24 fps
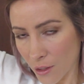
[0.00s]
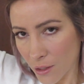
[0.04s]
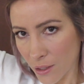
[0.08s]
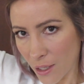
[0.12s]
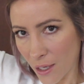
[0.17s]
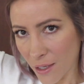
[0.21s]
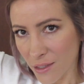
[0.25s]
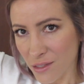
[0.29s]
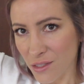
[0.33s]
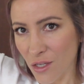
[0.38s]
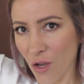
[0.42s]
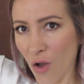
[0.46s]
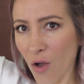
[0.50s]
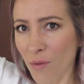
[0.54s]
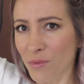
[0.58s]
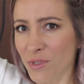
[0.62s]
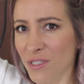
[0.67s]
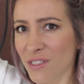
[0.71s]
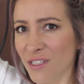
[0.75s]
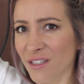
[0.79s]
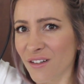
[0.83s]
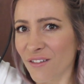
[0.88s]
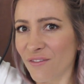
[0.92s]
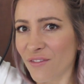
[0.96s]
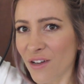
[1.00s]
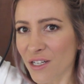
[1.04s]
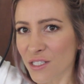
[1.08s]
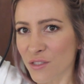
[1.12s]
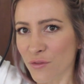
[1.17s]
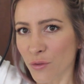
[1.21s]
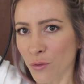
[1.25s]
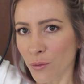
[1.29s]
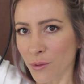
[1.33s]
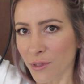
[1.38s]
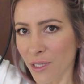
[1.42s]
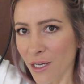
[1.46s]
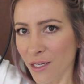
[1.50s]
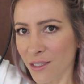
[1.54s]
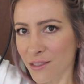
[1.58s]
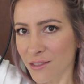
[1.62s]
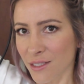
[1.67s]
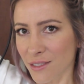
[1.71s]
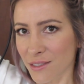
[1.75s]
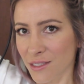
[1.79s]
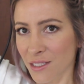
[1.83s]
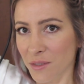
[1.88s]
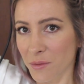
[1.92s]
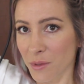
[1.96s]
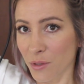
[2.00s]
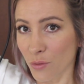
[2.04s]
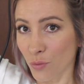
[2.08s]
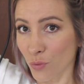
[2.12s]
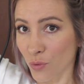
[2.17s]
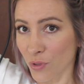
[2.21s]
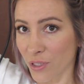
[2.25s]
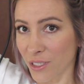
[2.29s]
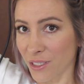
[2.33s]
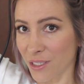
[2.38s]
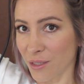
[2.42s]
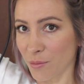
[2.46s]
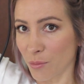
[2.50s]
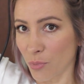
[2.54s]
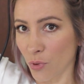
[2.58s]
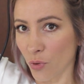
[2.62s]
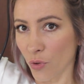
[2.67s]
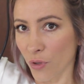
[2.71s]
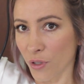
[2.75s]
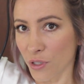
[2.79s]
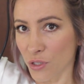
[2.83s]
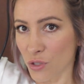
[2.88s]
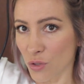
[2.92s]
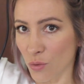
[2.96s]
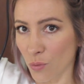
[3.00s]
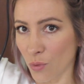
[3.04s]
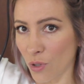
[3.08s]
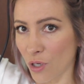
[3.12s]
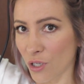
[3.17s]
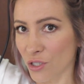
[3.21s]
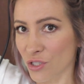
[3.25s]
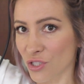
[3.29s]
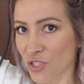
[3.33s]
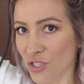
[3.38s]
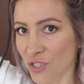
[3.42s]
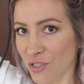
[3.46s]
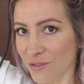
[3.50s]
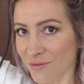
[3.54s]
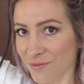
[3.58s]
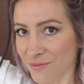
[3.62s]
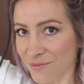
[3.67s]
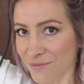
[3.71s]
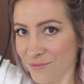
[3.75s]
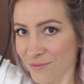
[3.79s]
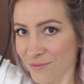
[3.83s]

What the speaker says: Yeah, so I'm just going to fast forward that because that's going to be really boring to watch.